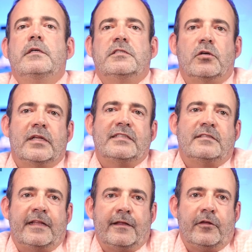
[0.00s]
So let's
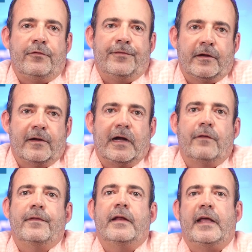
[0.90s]
say that you figure
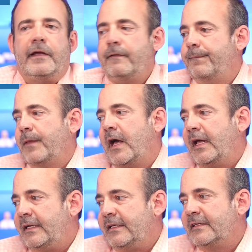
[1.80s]
out that, hey,
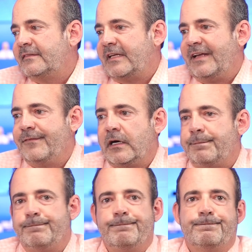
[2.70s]
I need to save
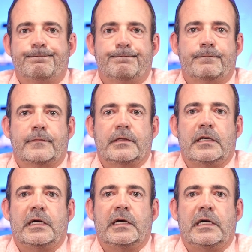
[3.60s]
up
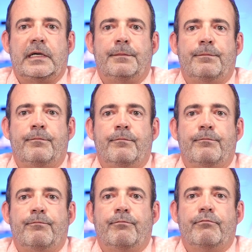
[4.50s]

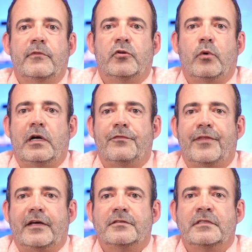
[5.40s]

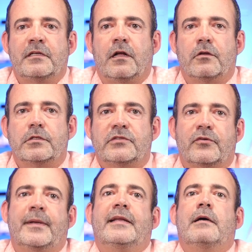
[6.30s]
$12,000
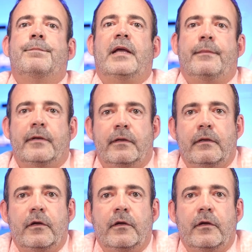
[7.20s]
for my down payment.